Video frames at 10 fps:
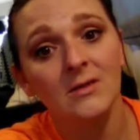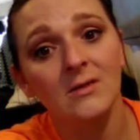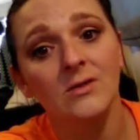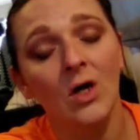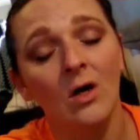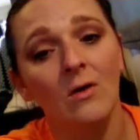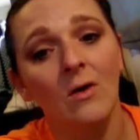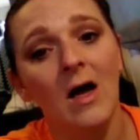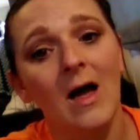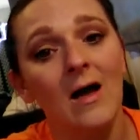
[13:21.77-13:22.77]

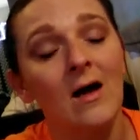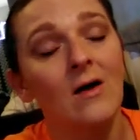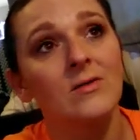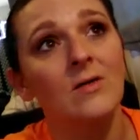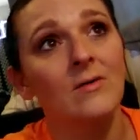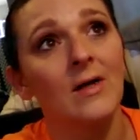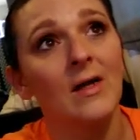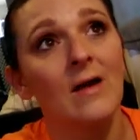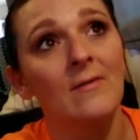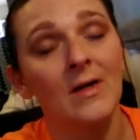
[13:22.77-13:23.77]
So I
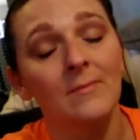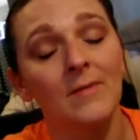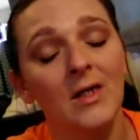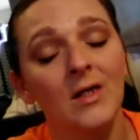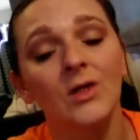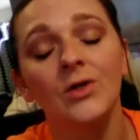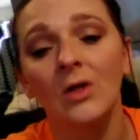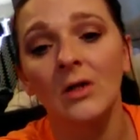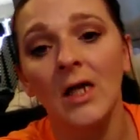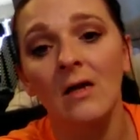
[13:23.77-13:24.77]
recommend
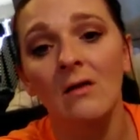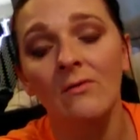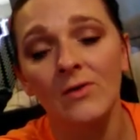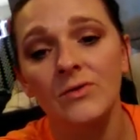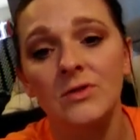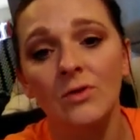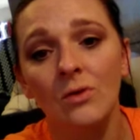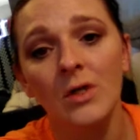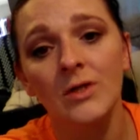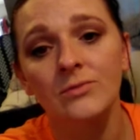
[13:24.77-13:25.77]
you get those
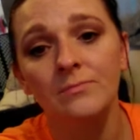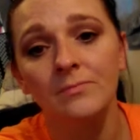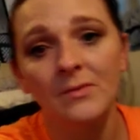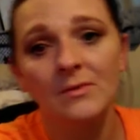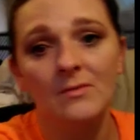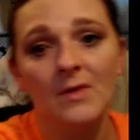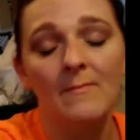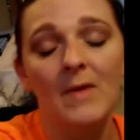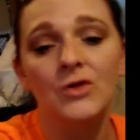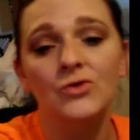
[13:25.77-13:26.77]
storage
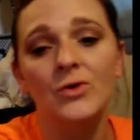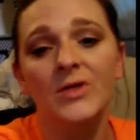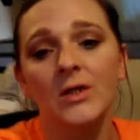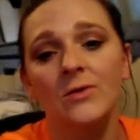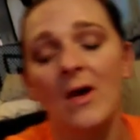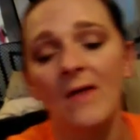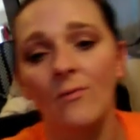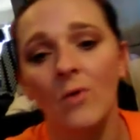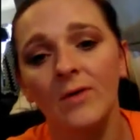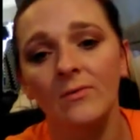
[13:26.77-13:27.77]
and make sure that you have
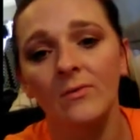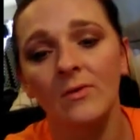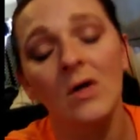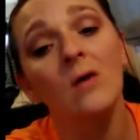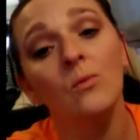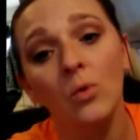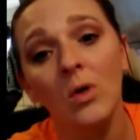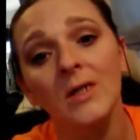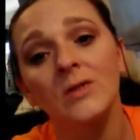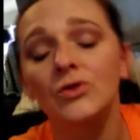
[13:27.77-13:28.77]
not
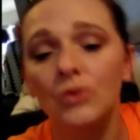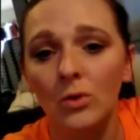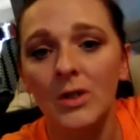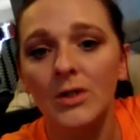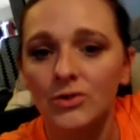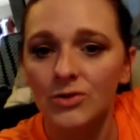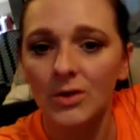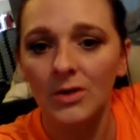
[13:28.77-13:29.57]
one storage